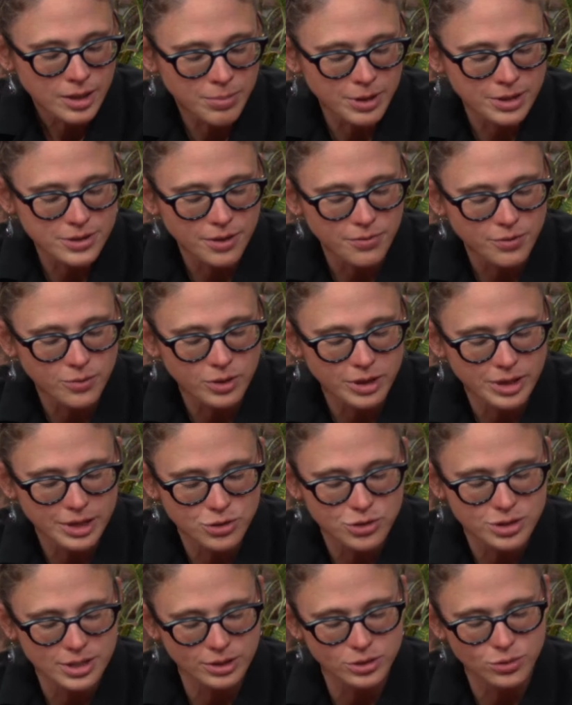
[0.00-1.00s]
But it's often really
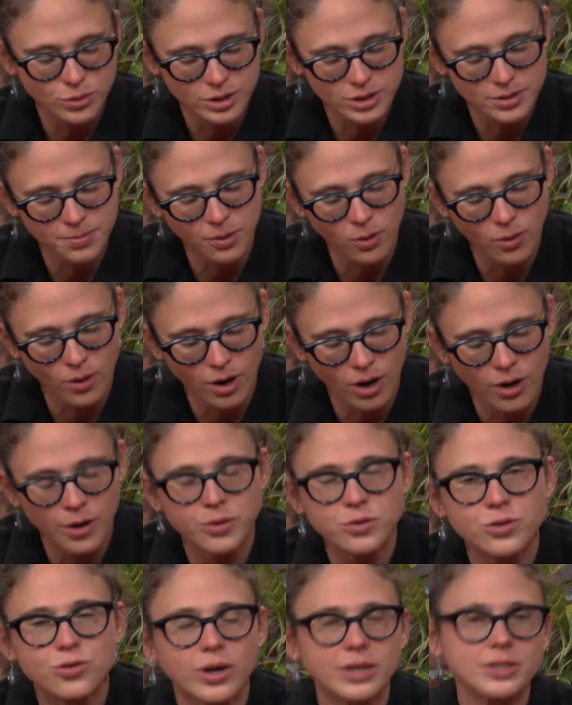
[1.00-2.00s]
interesting to explore our
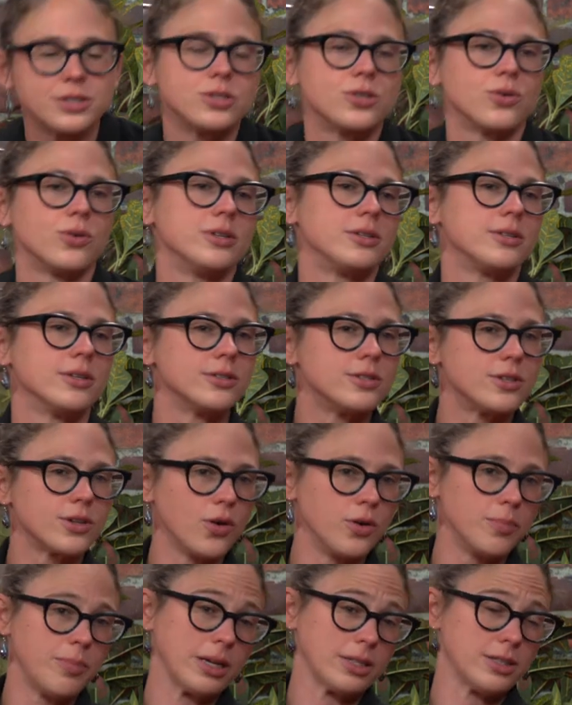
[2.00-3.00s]
own dress choices. So
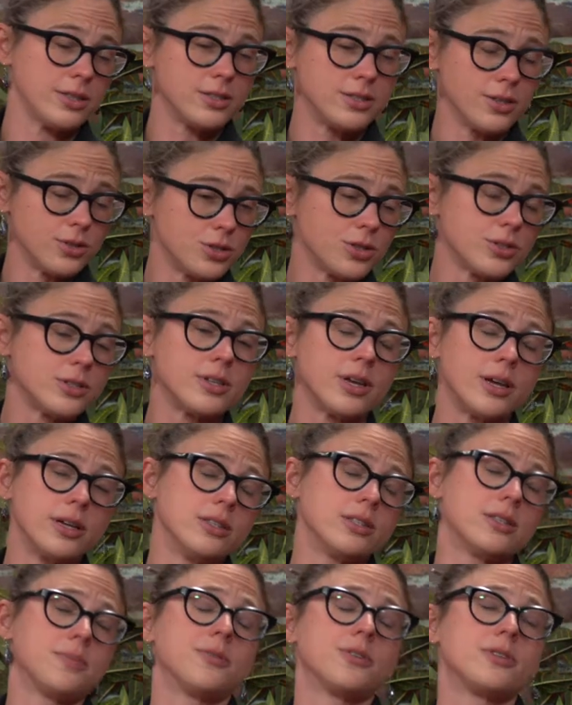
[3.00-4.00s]
going back to the social
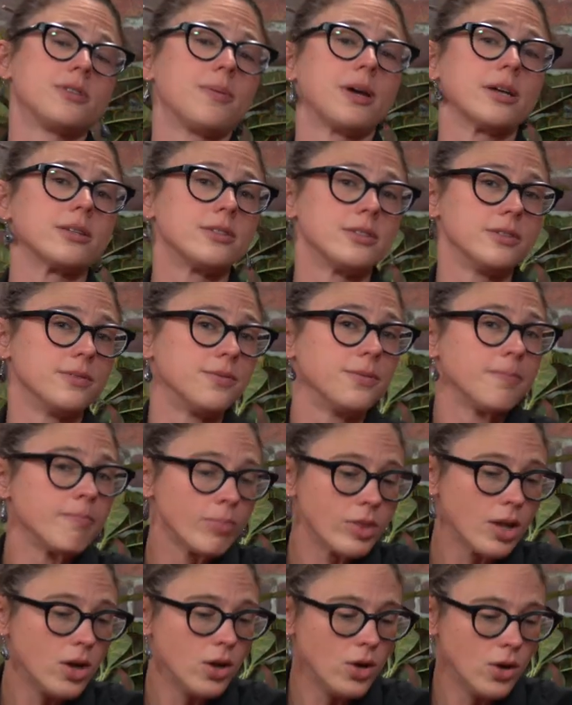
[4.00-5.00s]
science perspective,
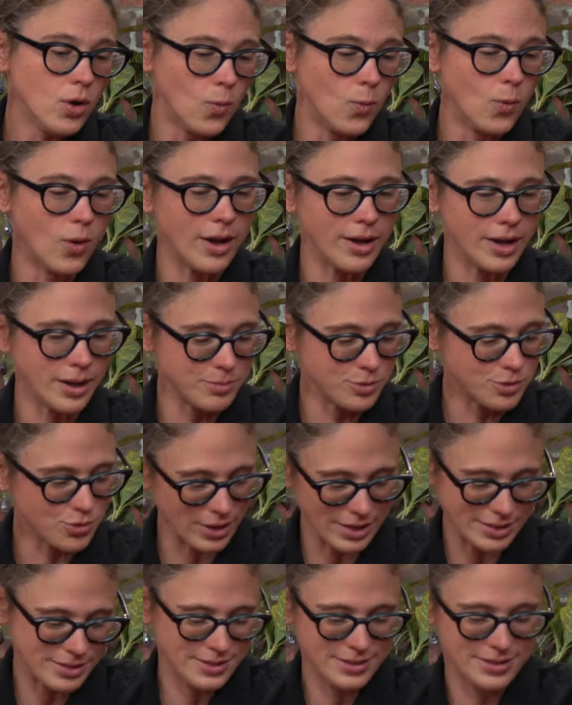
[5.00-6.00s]
why I'm
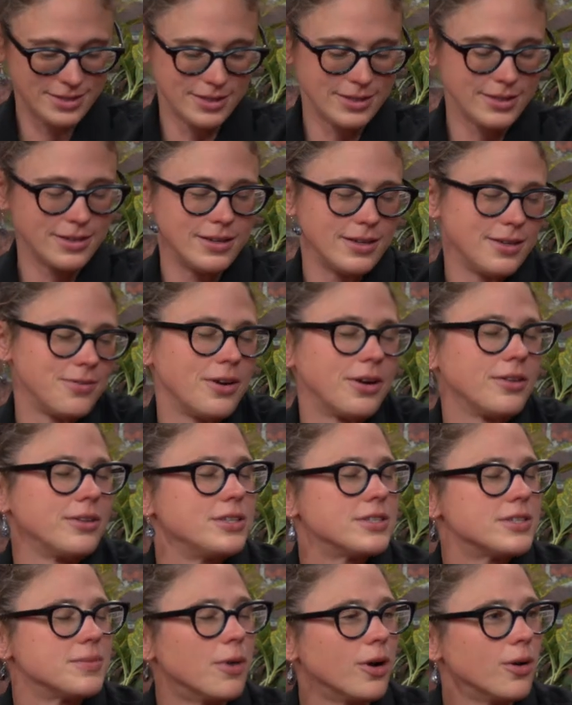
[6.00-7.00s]
dressed in a, in a fairly
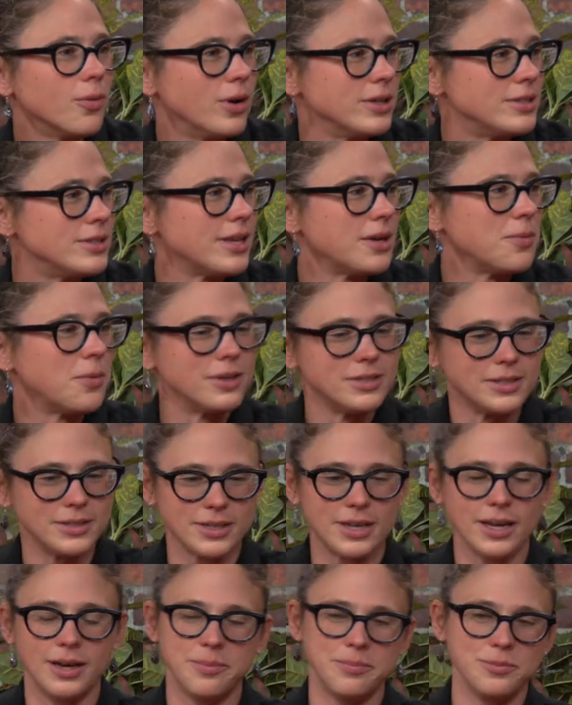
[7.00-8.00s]
smart way today, why I didn't
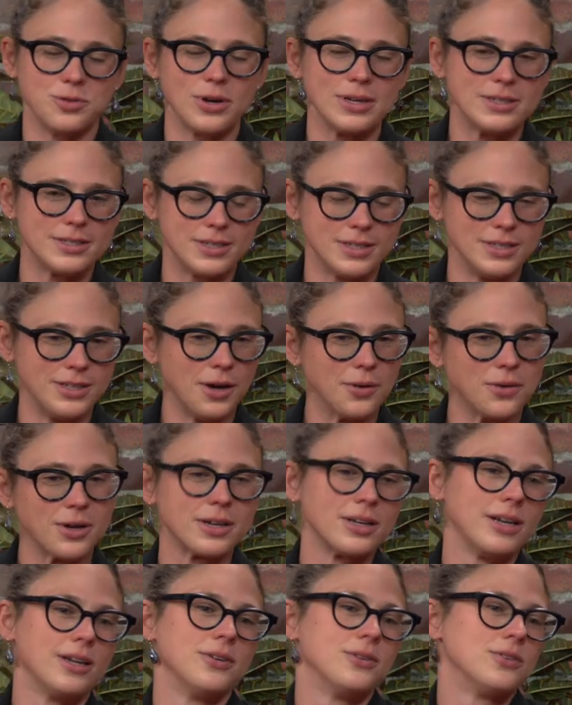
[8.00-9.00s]
come dressed in yoga
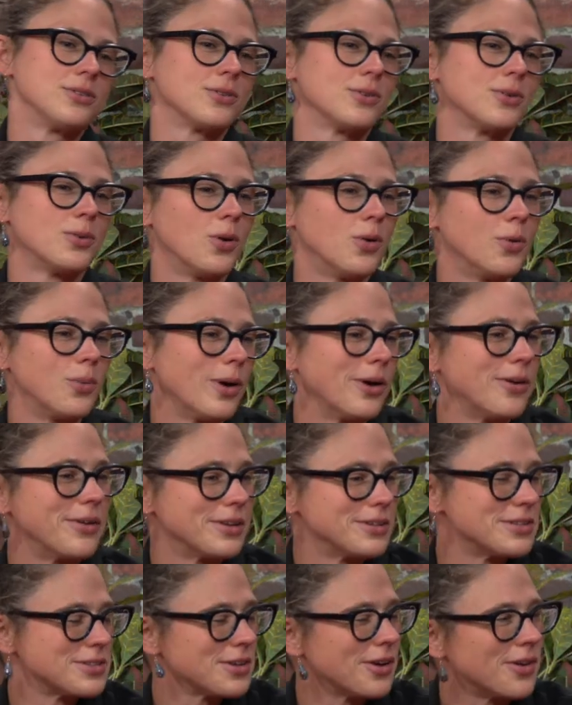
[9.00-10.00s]
clothes or, or wearing
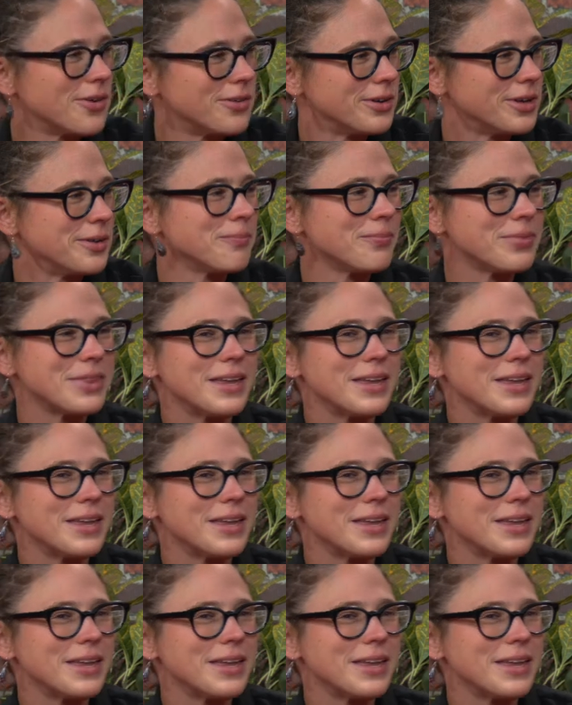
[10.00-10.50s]
a sari.